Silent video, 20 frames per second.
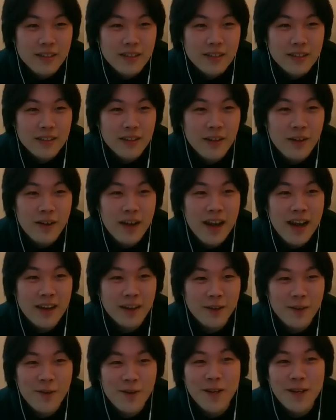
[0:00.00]
So,
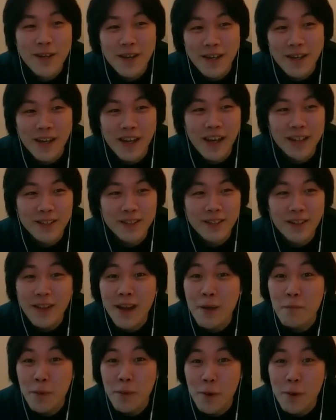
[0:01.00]
and Kuina again. So
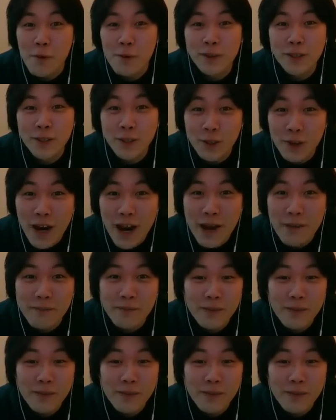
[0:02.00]
that pool was a trap.